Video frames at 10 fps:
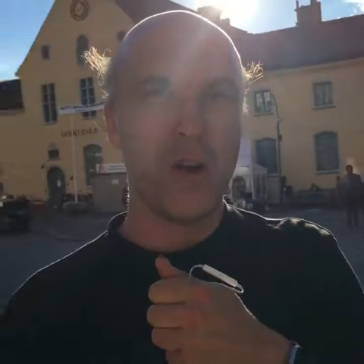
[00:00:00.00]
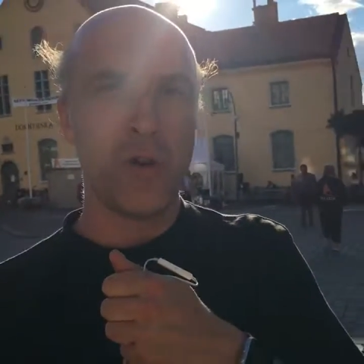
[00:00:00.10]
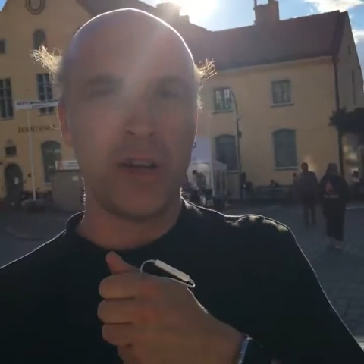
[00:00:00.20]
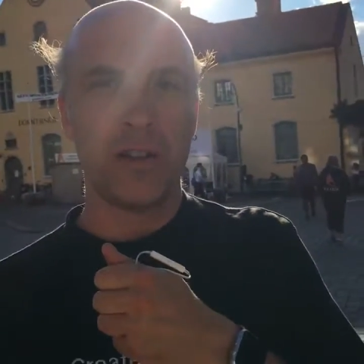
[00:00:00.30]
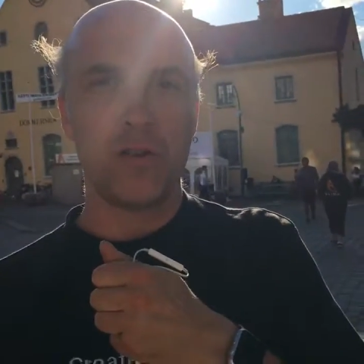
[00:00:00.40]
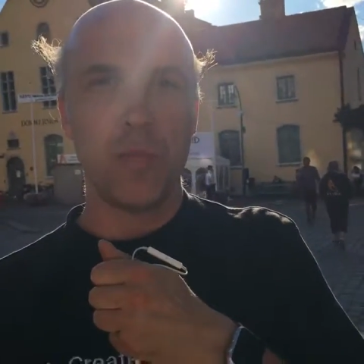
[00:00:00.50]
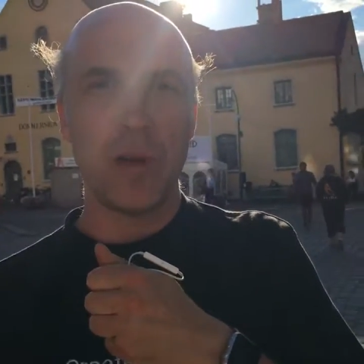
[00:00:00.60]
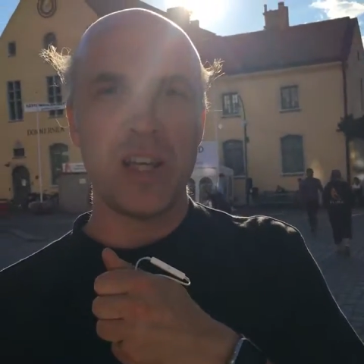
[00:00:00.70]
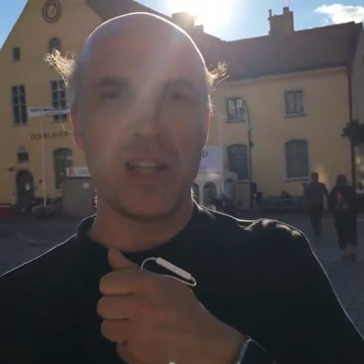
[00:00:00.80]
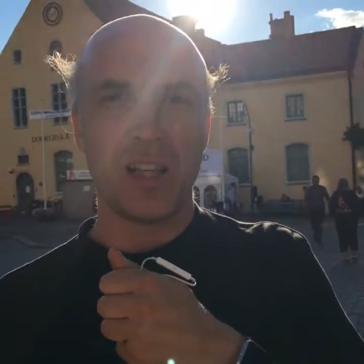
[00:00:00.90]
going to a
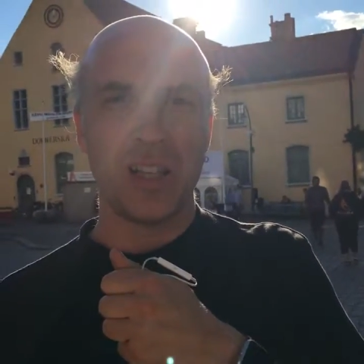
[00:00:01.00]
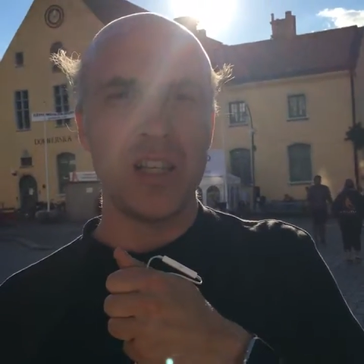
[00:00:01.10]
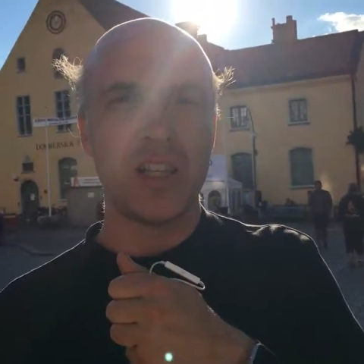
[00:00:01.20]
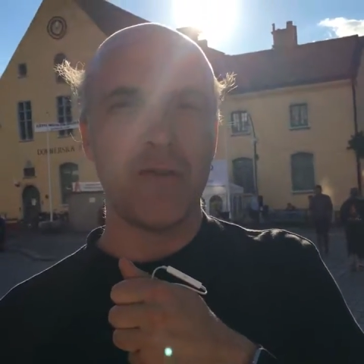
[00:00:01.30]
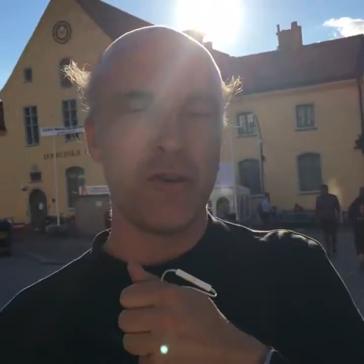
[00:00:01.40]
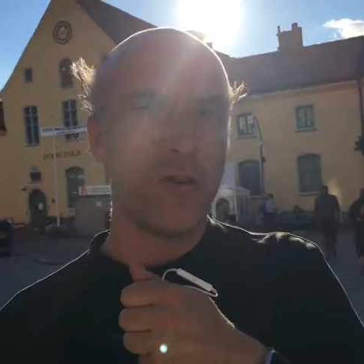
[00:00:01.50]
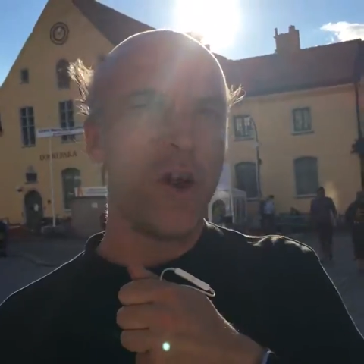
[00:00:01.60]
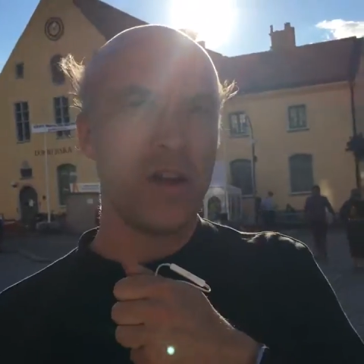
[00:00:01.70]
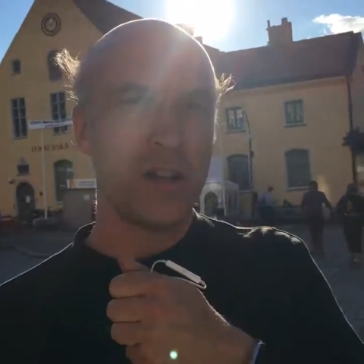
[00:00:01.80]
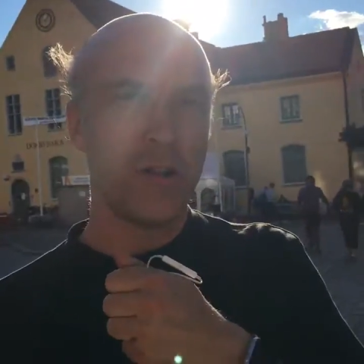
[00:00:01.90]
place like this if you are a